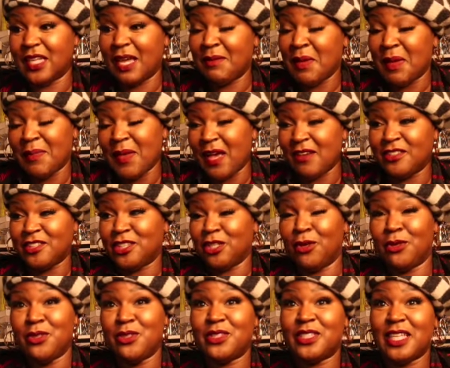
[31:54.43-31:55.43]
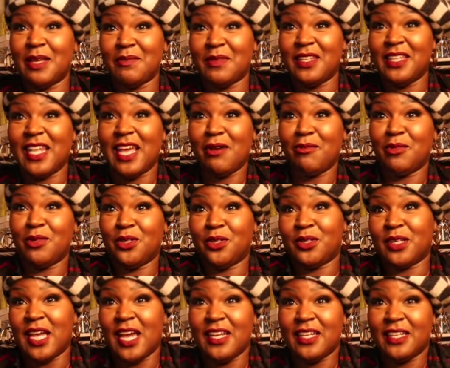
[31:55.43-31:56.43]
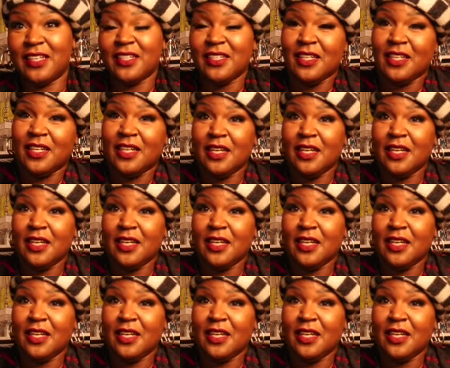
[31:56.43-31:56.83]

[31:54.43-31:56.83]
maybe I'll show you something that will kind of